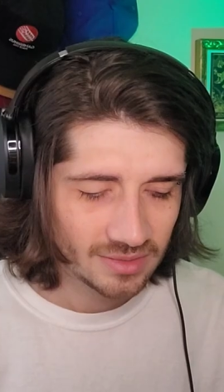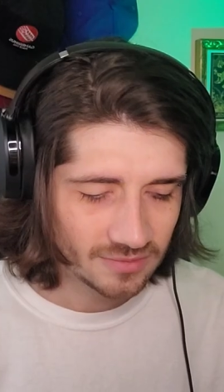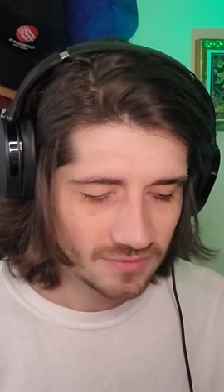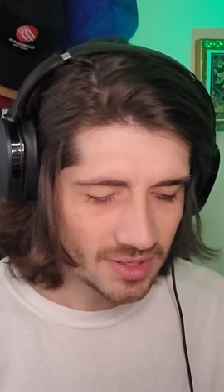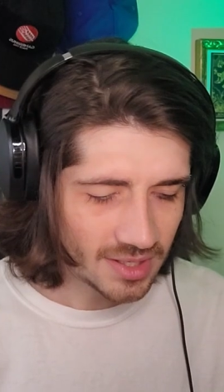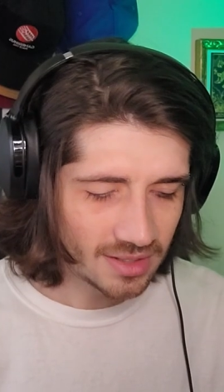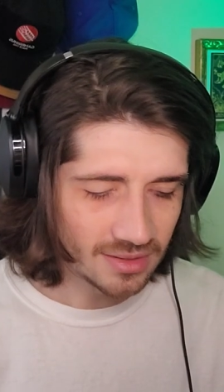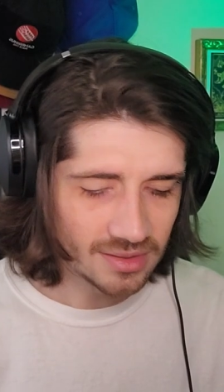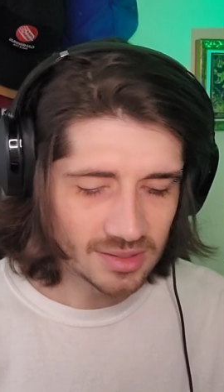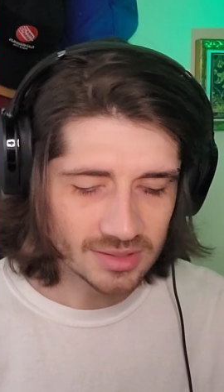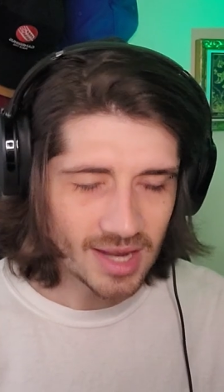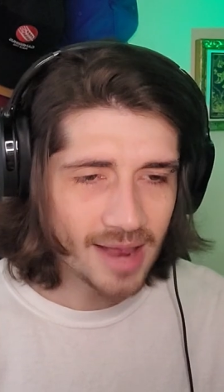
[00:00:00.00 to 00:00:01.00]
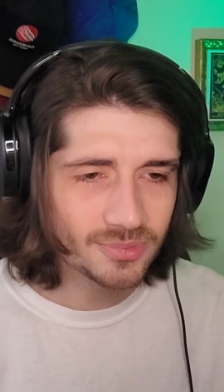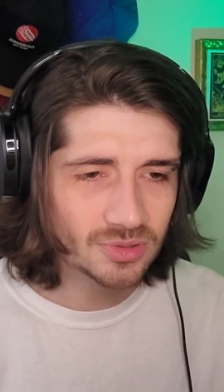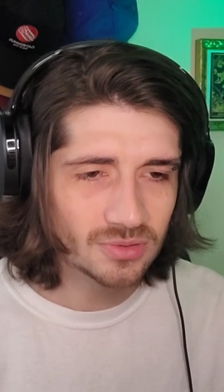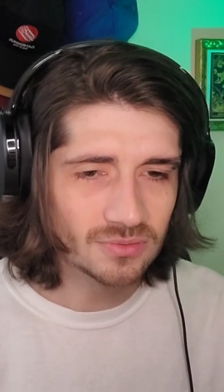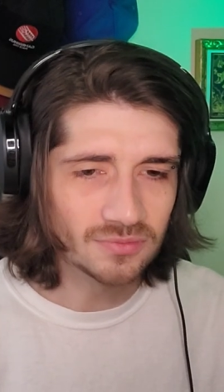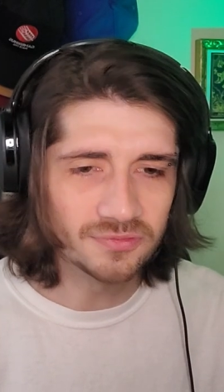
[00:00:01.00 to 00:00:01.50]
It's fucking just
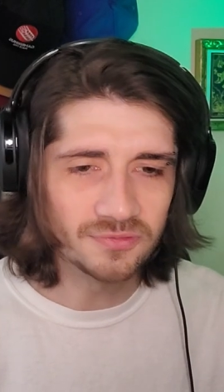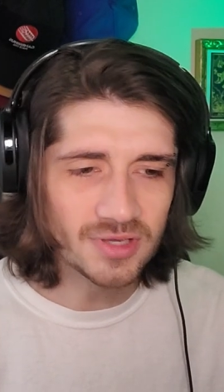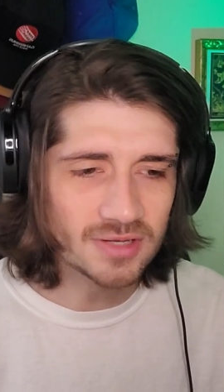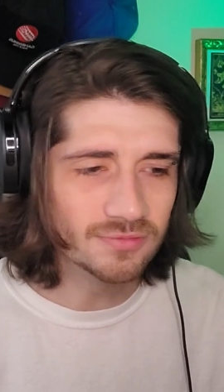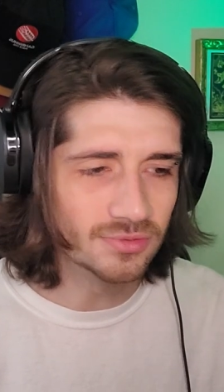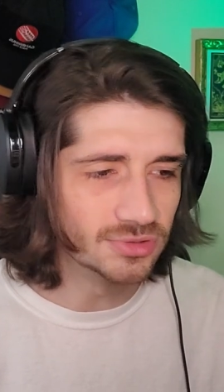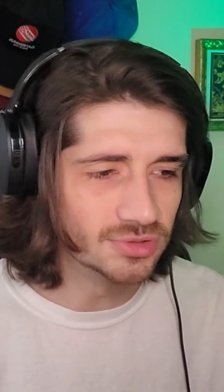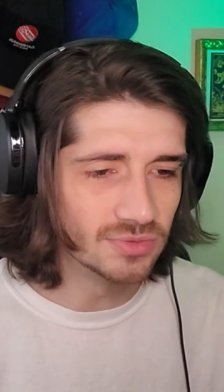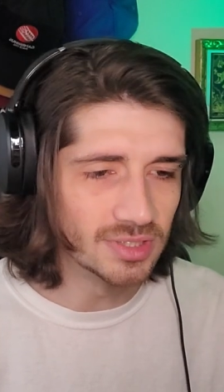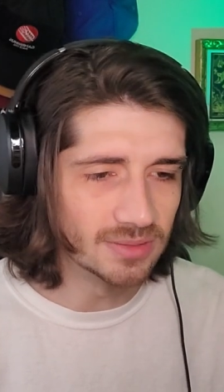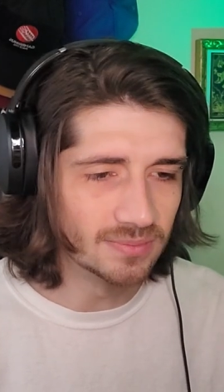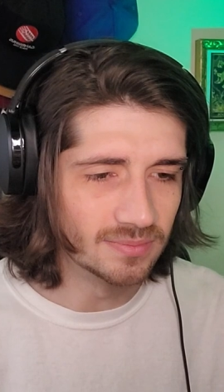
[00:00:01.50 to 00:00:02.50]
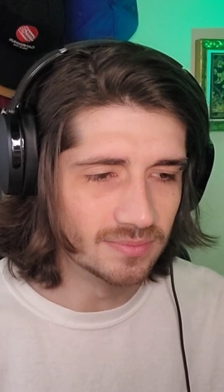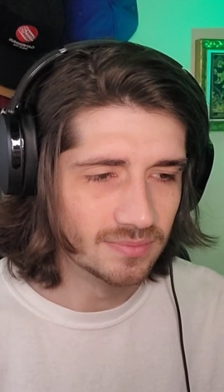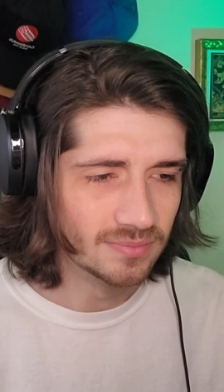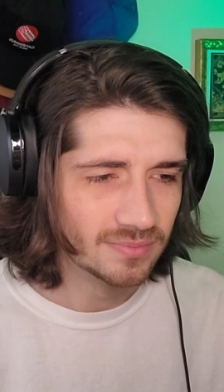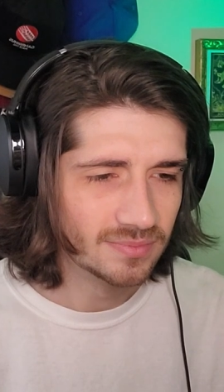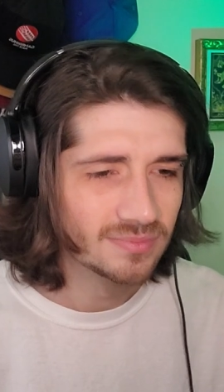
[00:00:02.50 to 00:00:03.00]
absolute fever dream
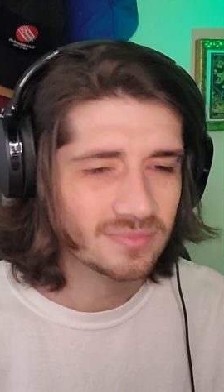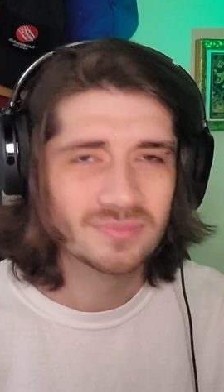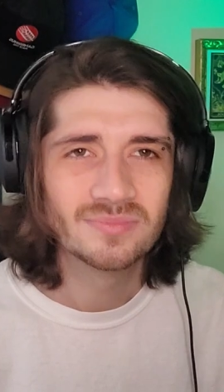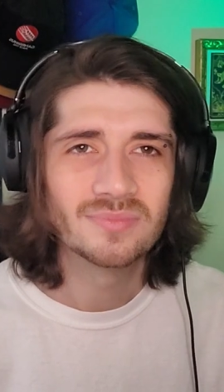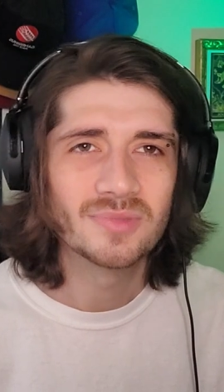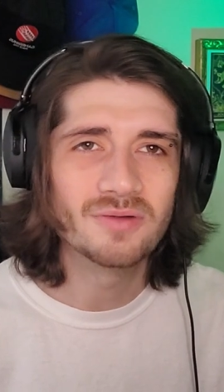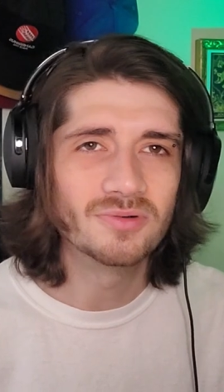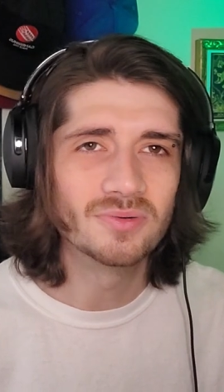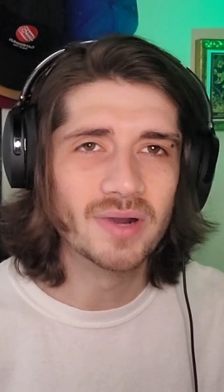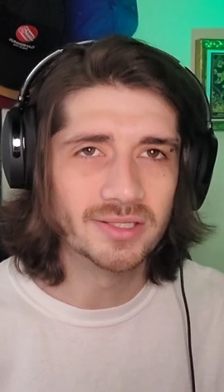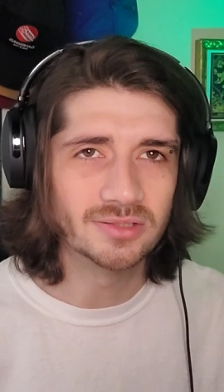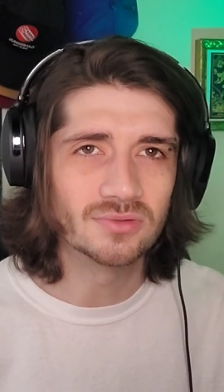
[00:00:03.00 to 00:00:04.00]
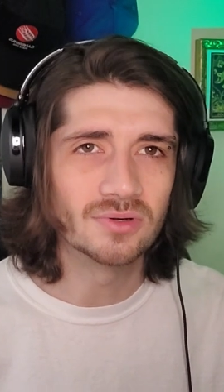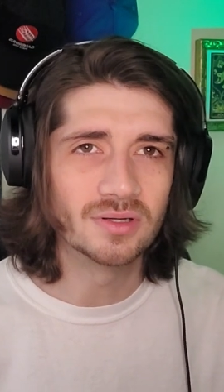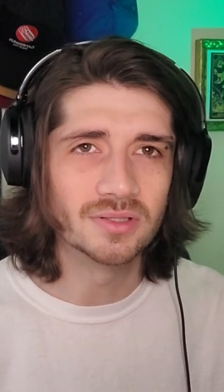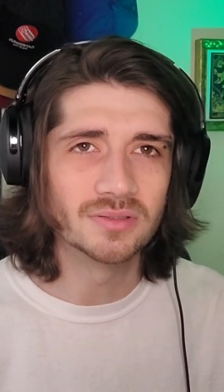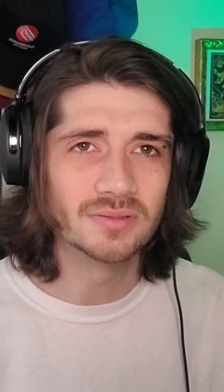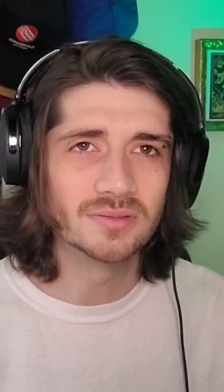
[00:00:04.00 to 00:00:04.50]
of a restaurant.